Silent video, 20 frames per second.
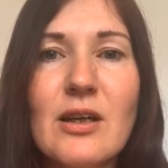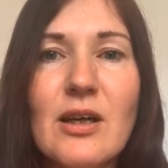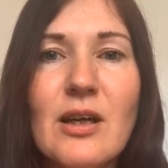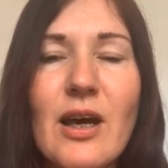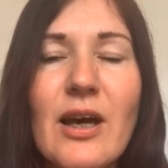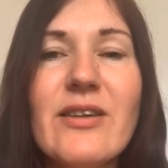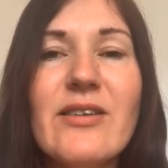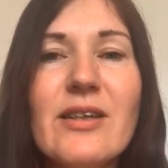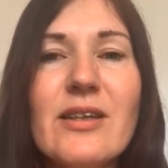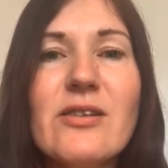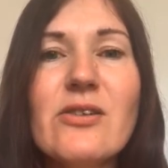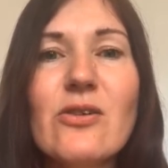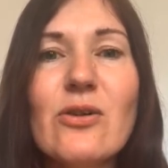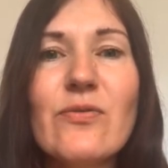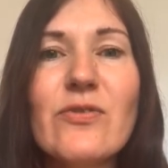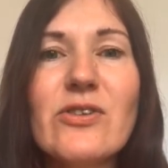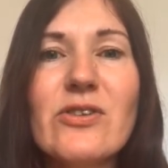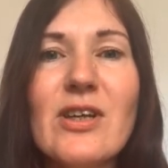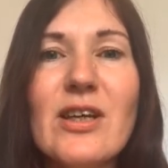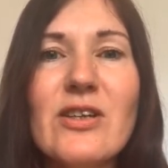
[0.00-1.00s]
and these
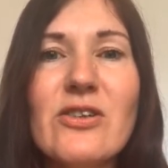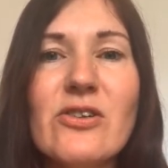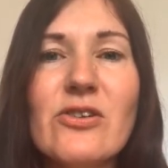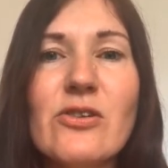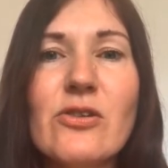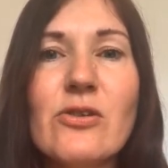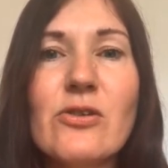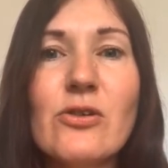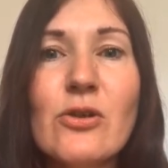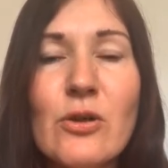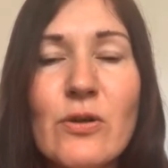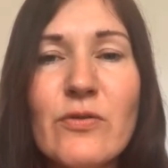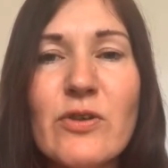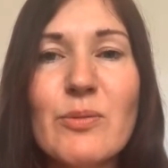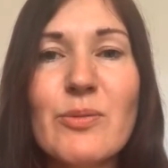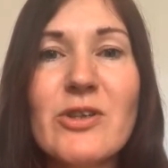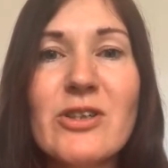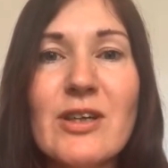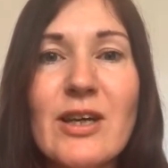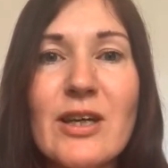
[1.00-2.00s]
conversations deserve to
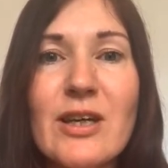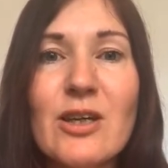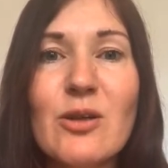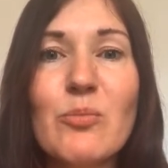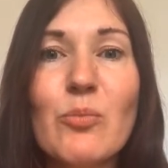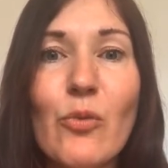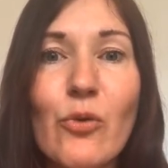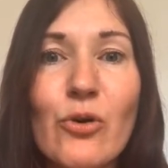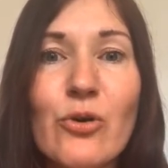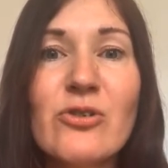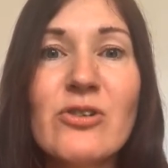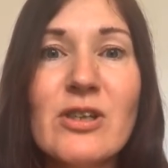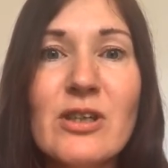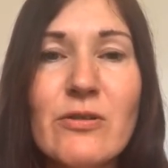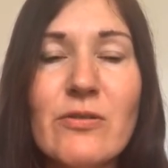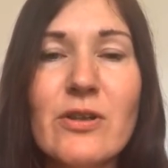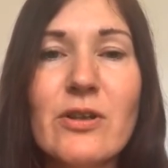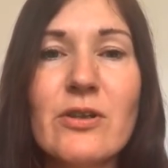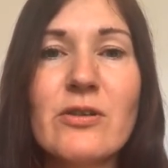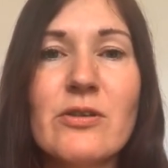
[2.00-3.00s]
be taken more
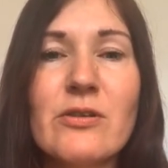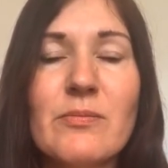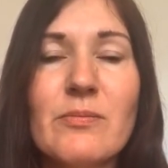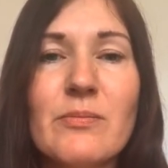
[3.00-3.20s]
serious.